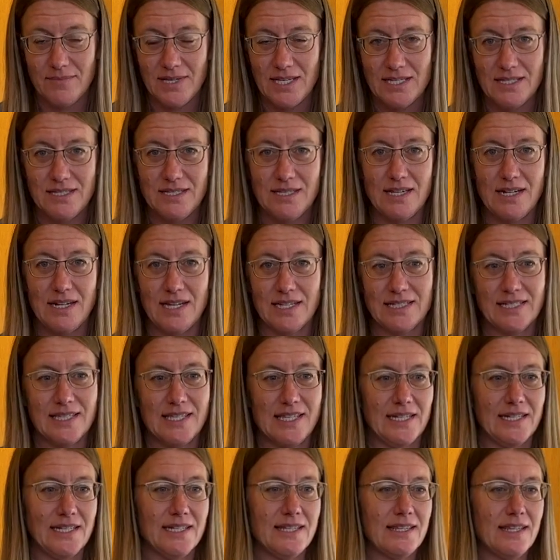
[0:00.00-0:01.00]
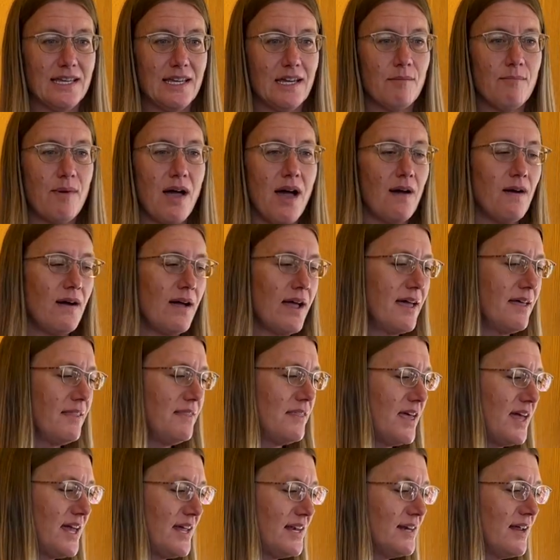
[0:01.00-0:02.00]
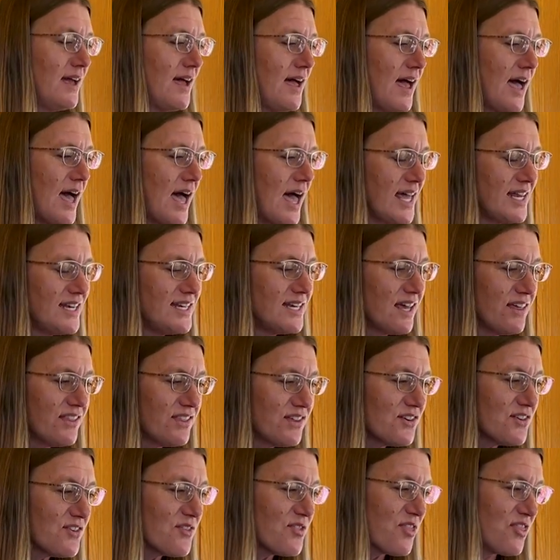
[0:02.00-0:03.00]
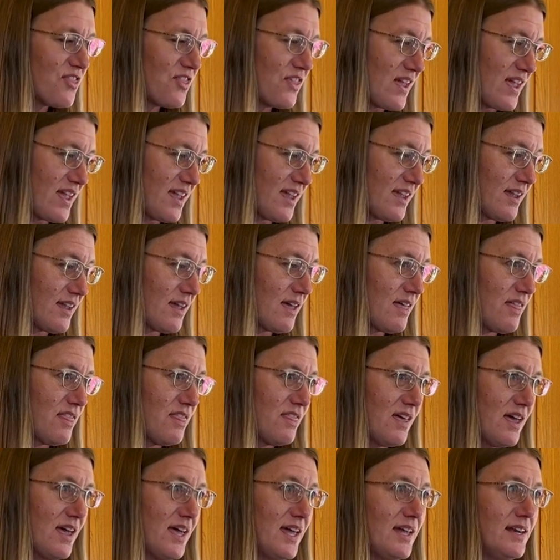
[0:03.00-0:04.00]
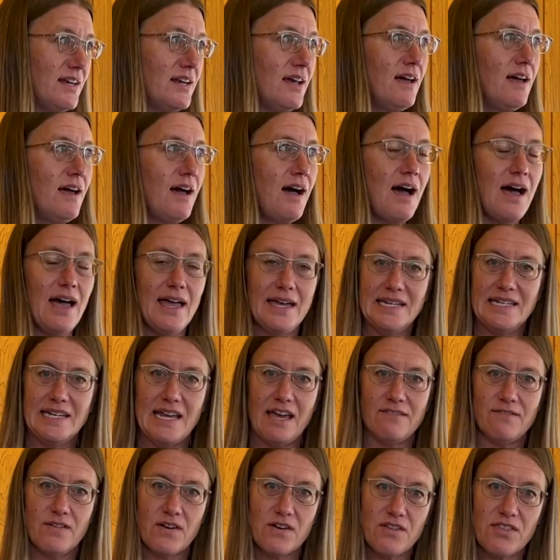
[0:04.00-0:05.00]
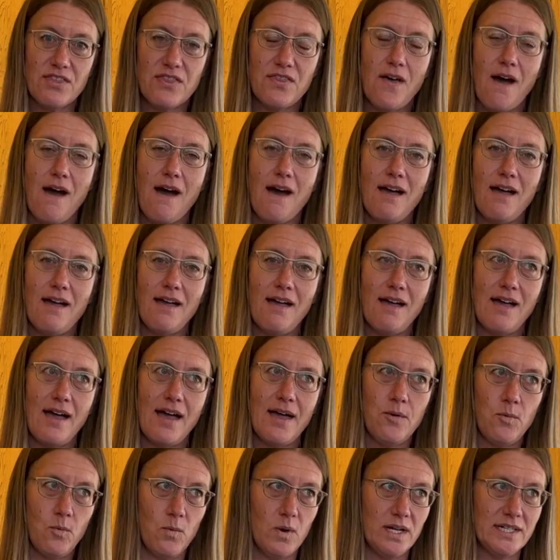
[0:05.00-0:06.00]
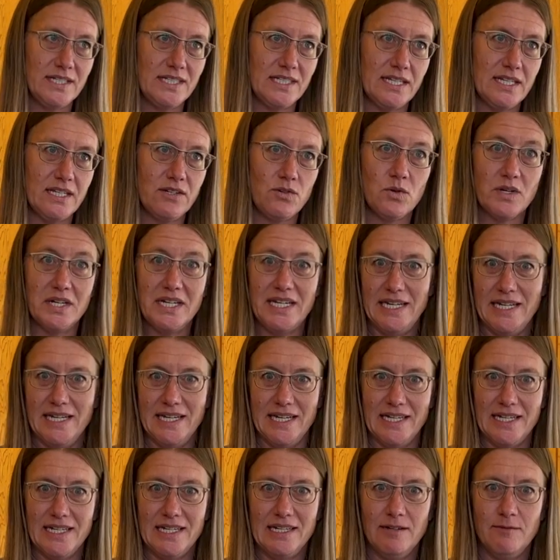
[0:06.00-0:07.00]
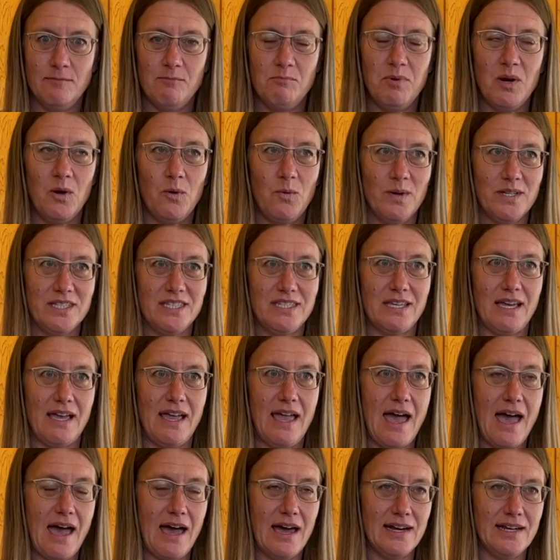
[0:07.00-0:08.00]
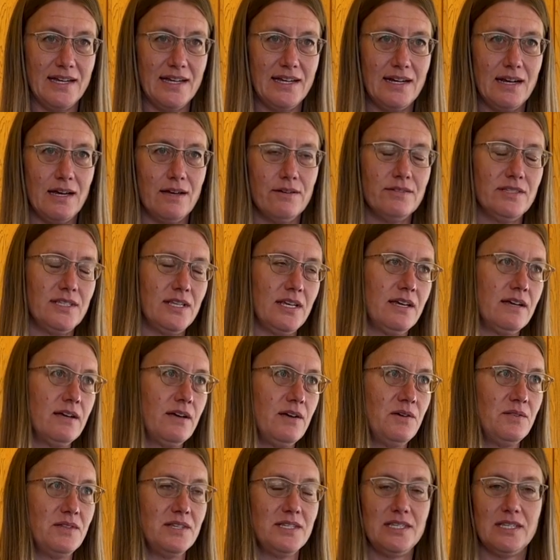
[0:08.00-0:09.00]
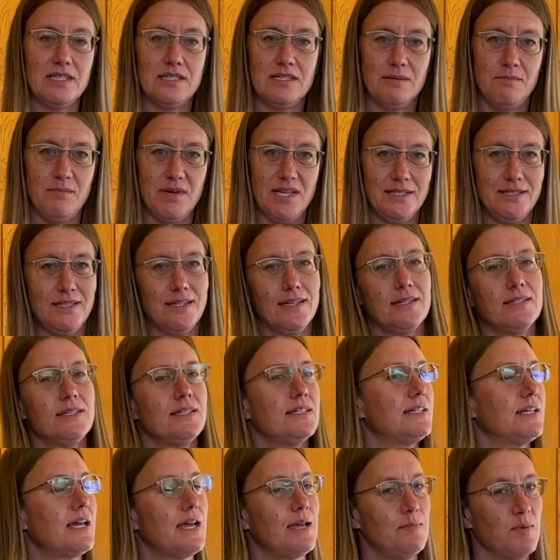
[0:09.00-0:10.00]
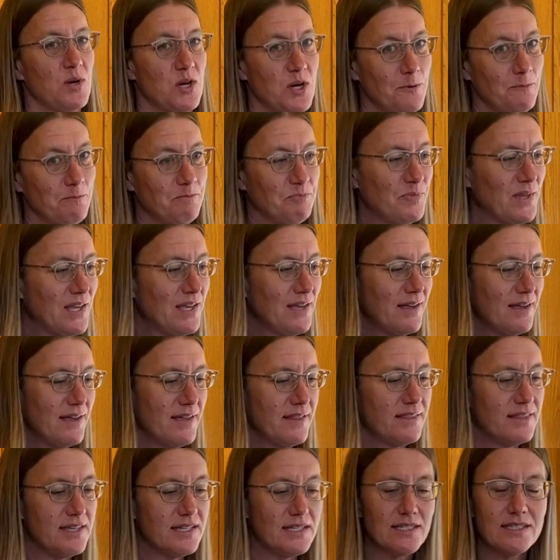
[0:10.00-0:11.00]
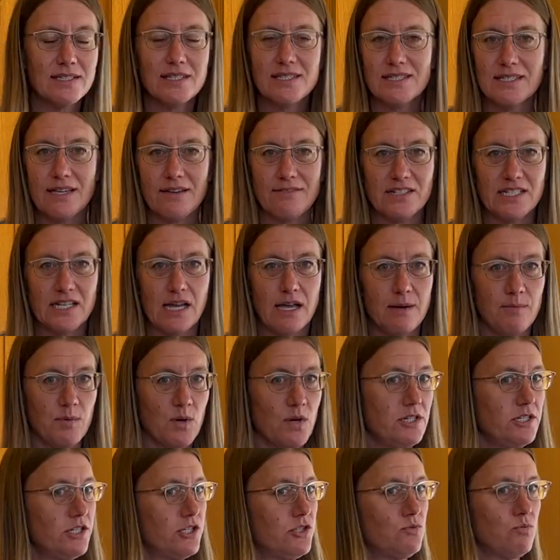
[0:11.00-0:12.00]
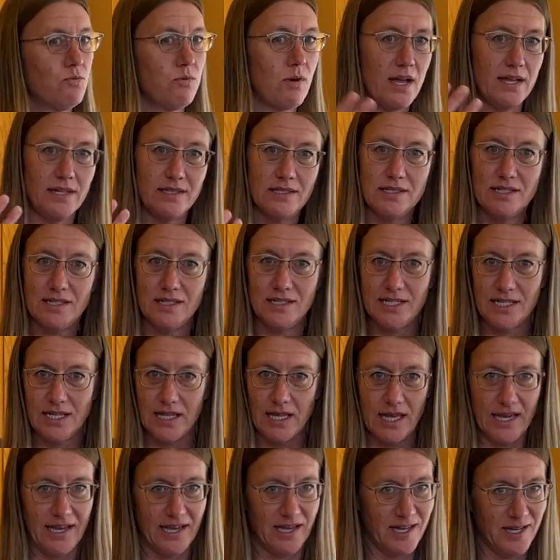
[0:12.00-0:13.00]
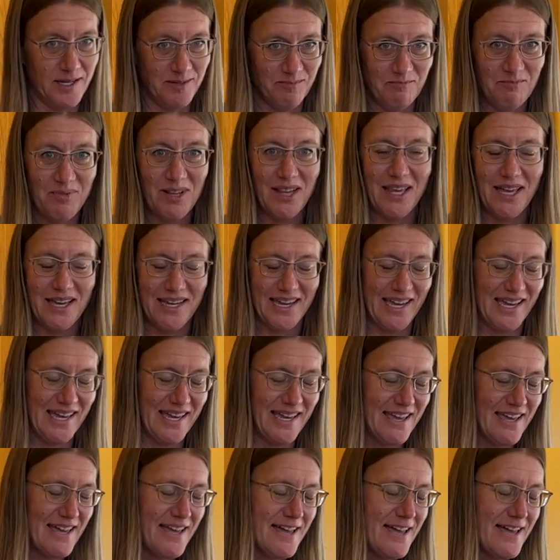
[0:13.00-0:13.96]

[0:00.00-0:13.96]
is the next thing to think about. And then another thing that I never thought I wanted or needed, but once I had it, I was like, oh, this is amazing, is a timer. This doesn't have a timer. It just runs until I unplug it.